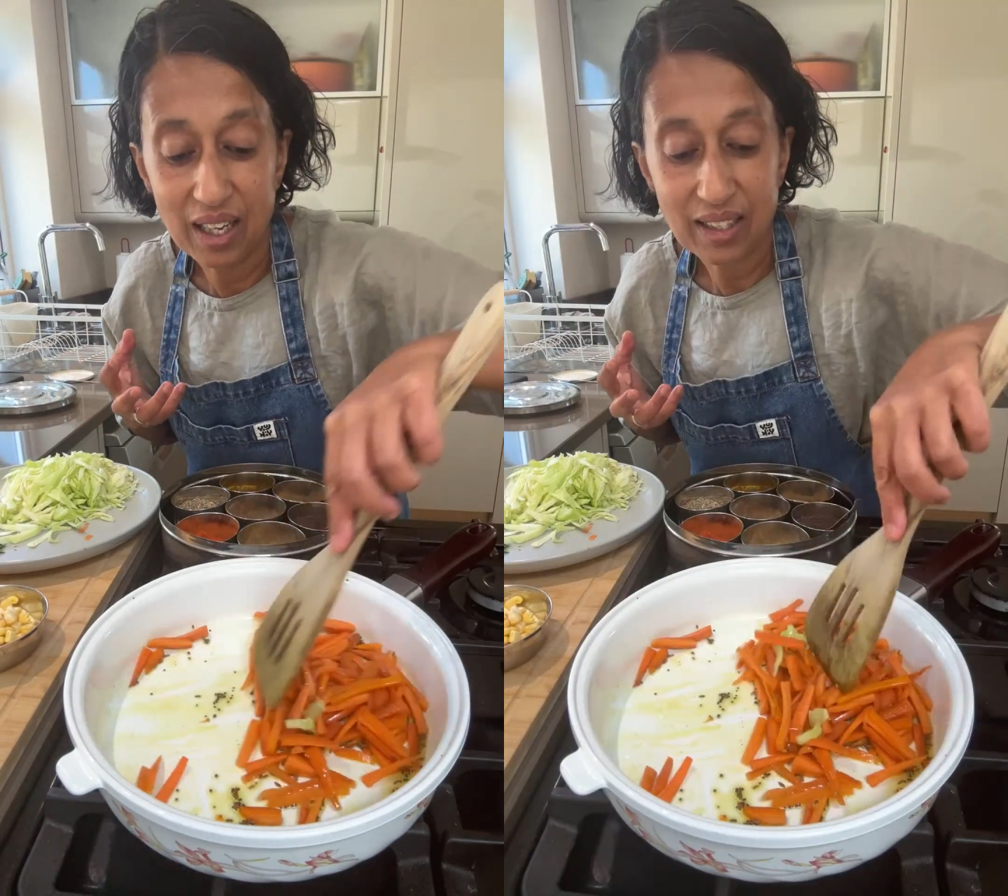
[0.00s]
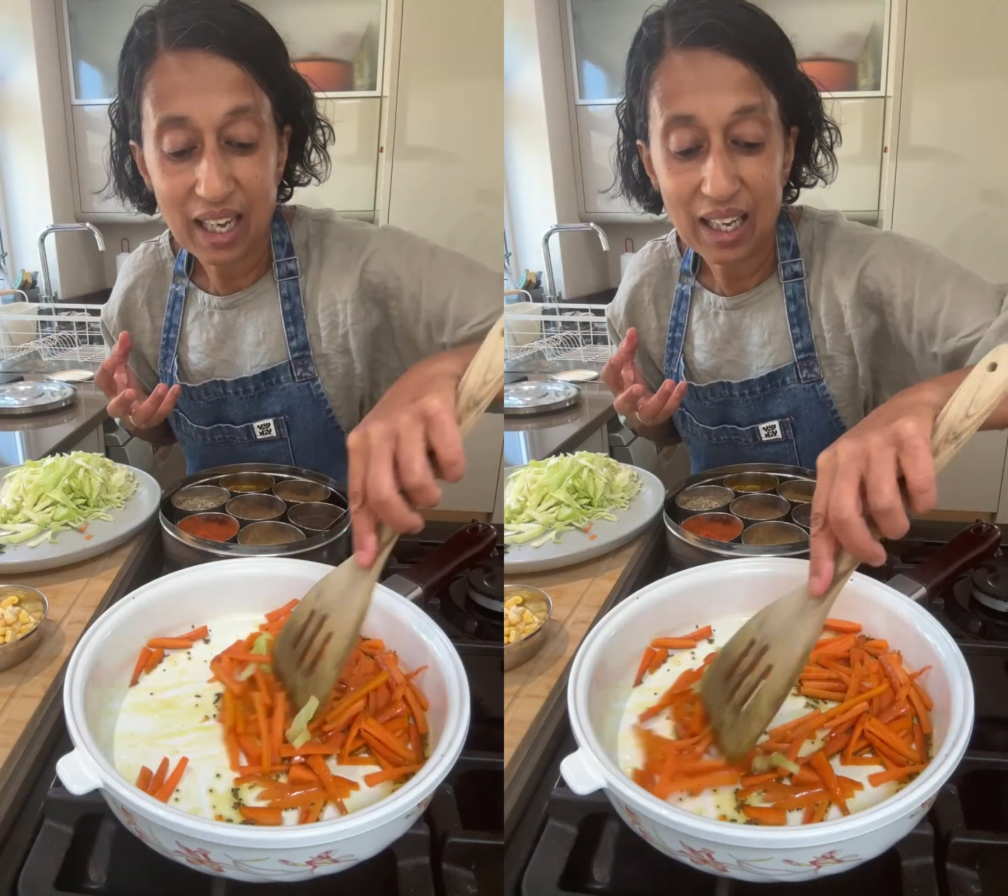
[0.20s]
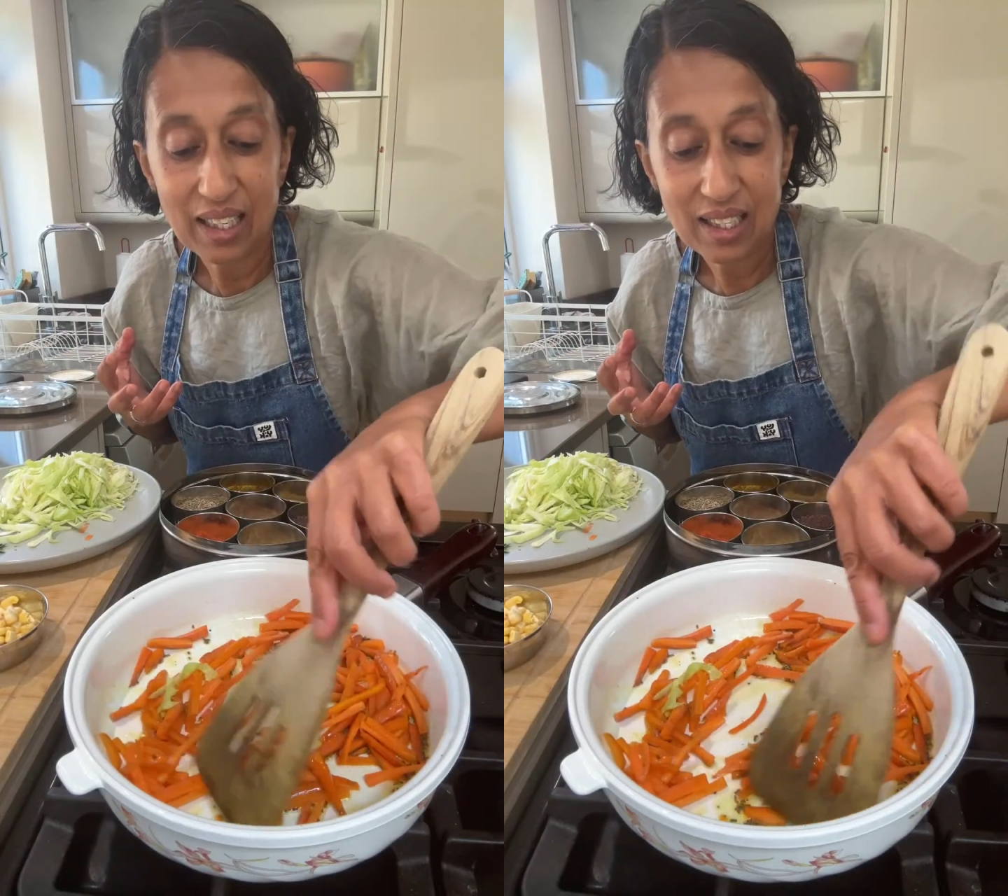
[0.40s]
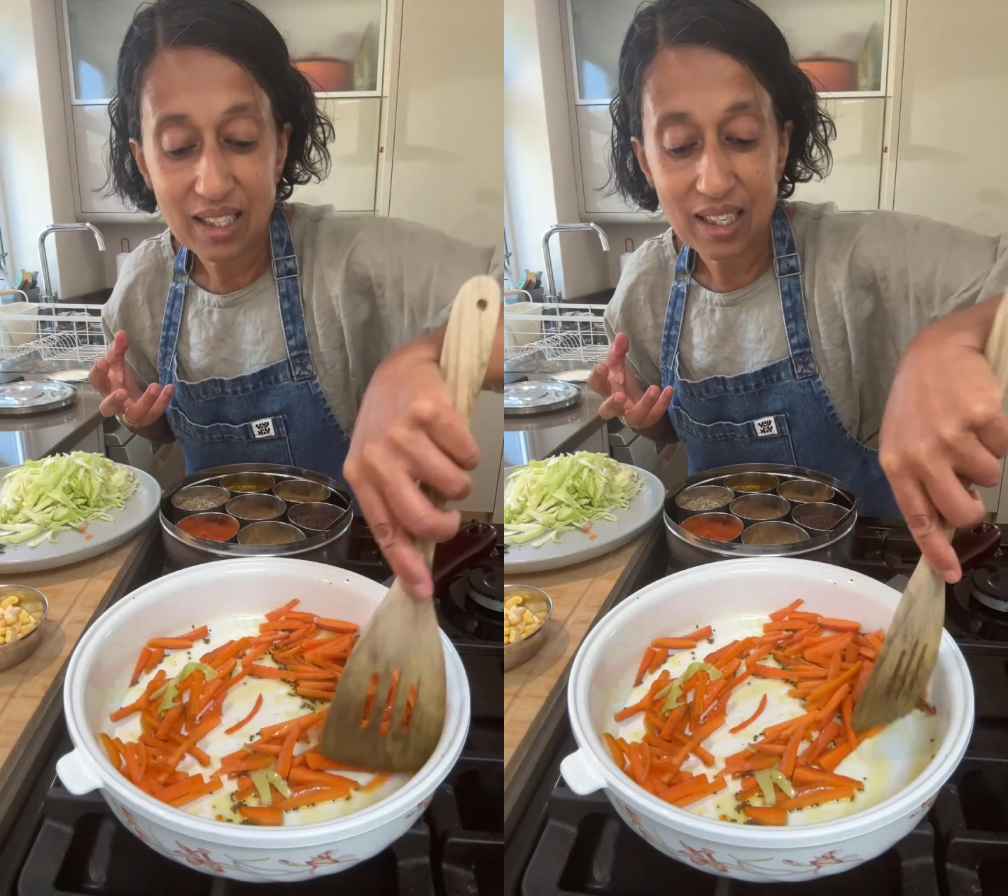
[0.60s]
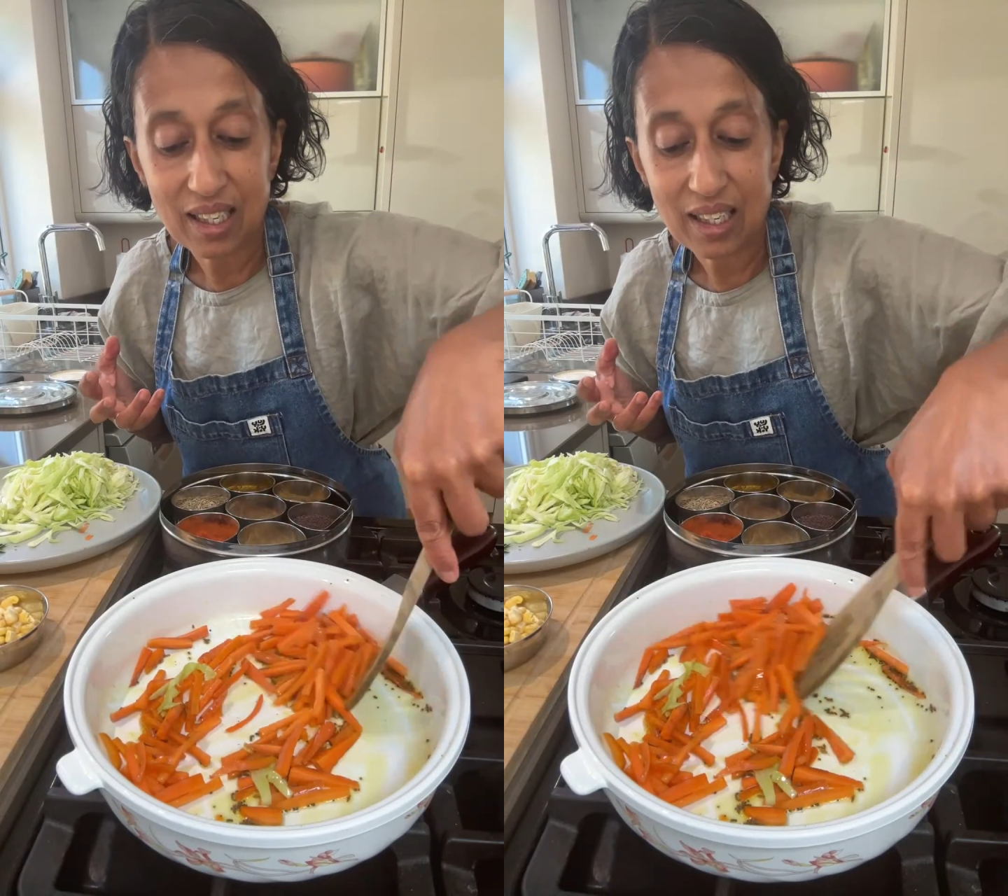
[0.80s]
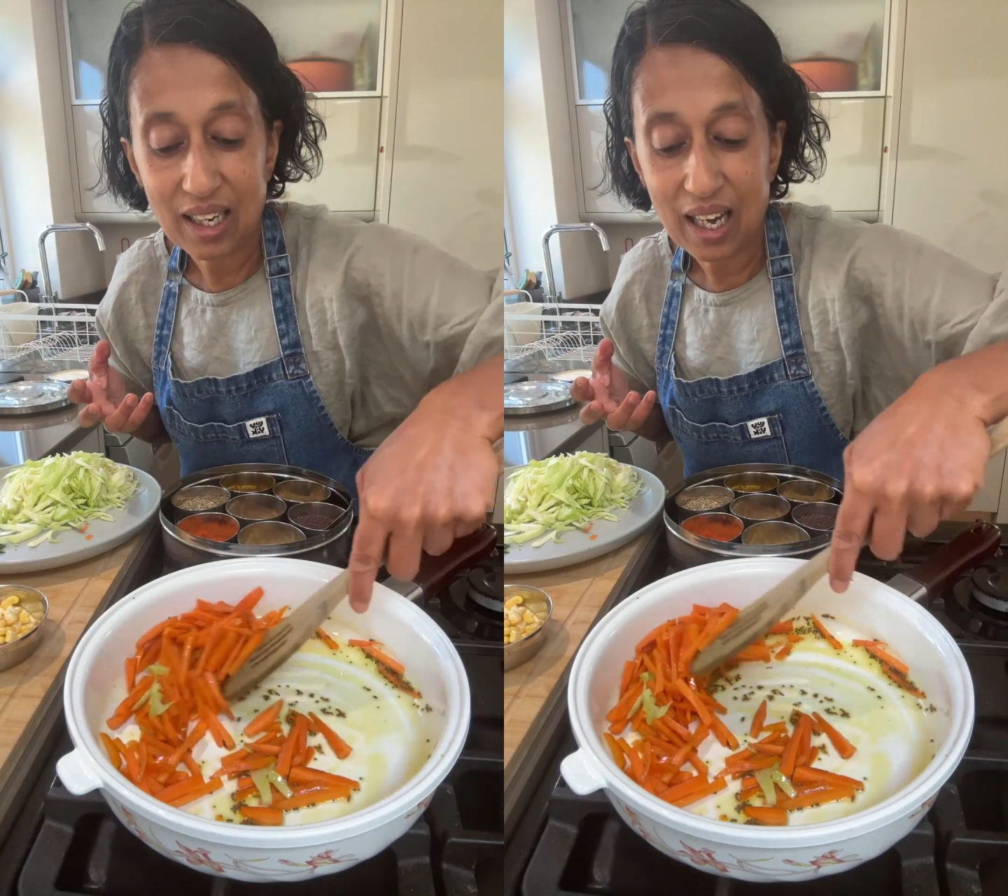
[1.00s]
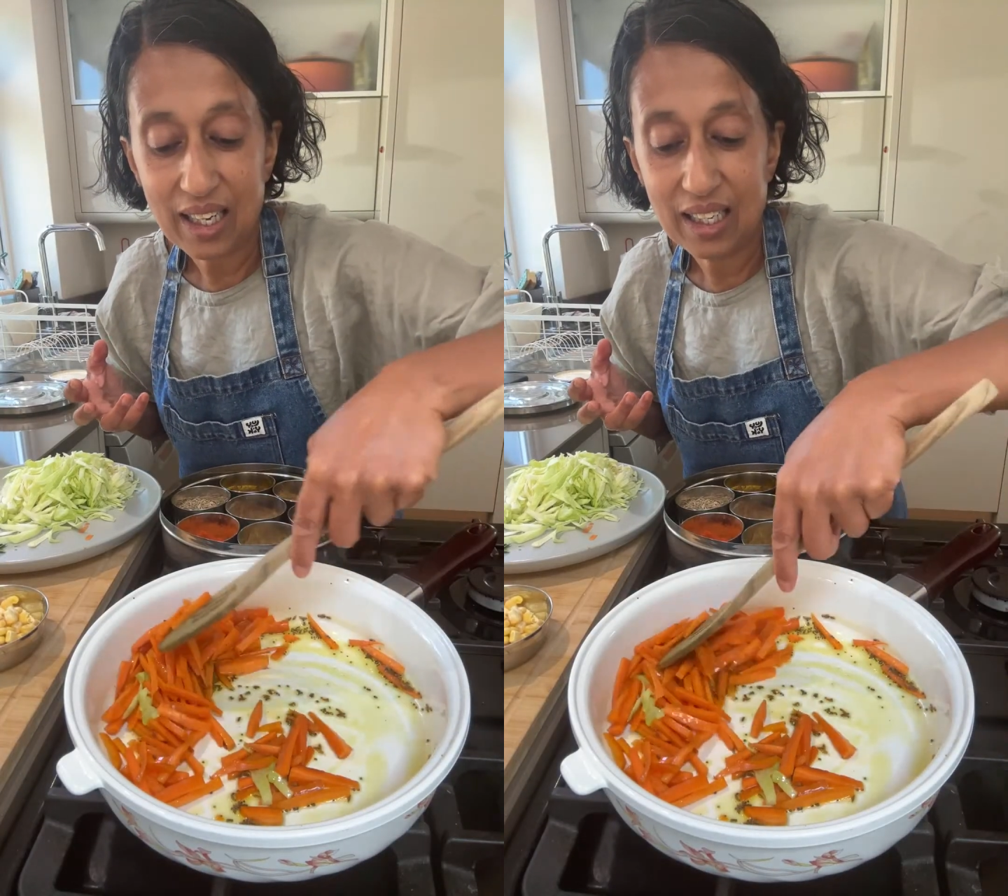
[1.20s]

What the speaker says: that slight